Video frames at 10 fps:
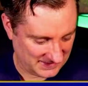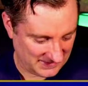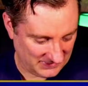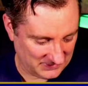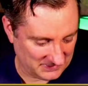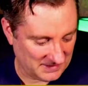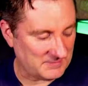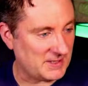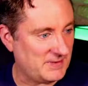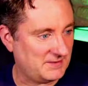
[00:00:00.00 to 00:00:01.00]
is not
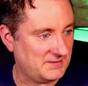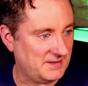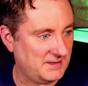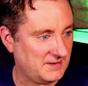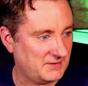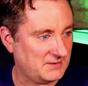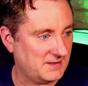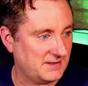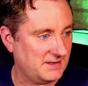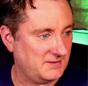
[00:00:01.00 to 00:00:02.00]
my best day here.
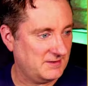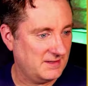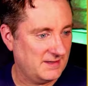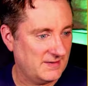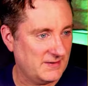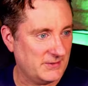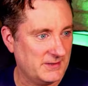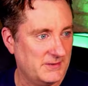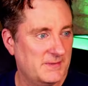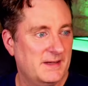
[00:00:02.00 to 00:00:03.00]
Sorry, guys. There we
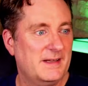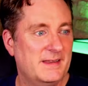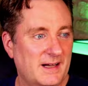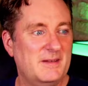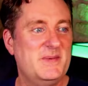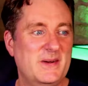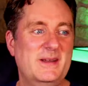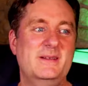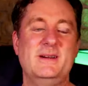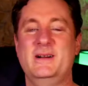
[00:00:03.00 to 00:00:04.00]
go.
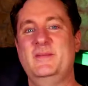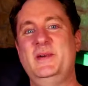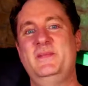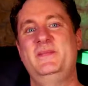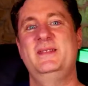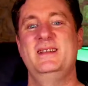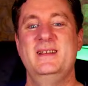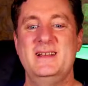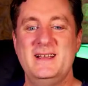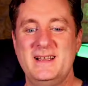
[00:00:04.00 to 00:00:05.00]
Non-period garb.
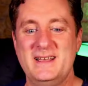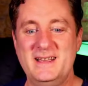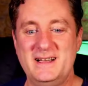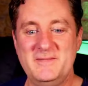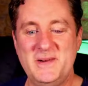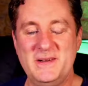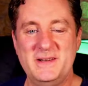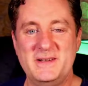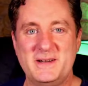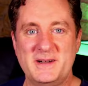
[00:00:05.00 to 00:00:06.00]

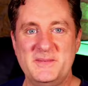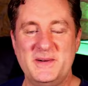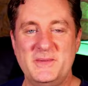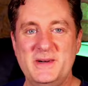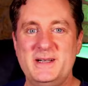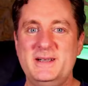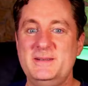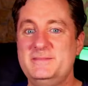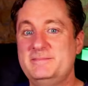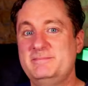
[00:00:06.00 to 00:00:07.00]
Non-period garb.
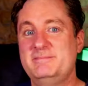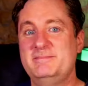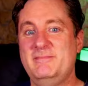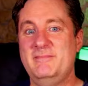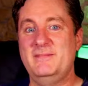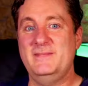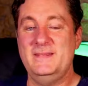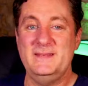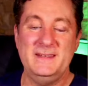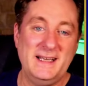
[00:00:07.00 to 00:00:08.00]
Well,
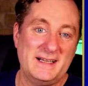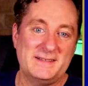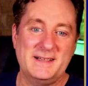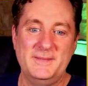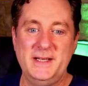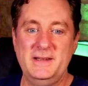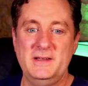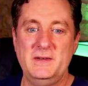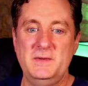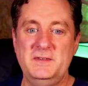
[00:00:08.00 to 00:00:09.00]
yeah. I mean,
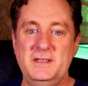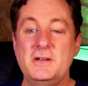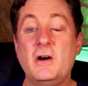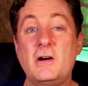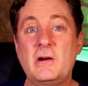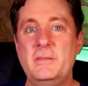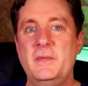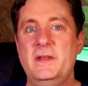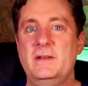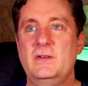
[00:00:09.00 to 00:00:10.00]
you see garb
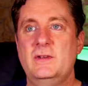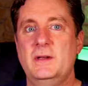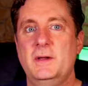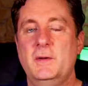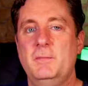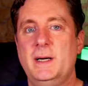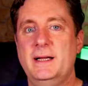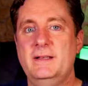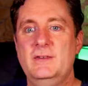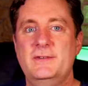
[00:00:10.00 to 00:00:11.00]
that
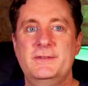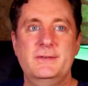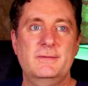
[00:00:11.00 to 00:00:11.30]
might,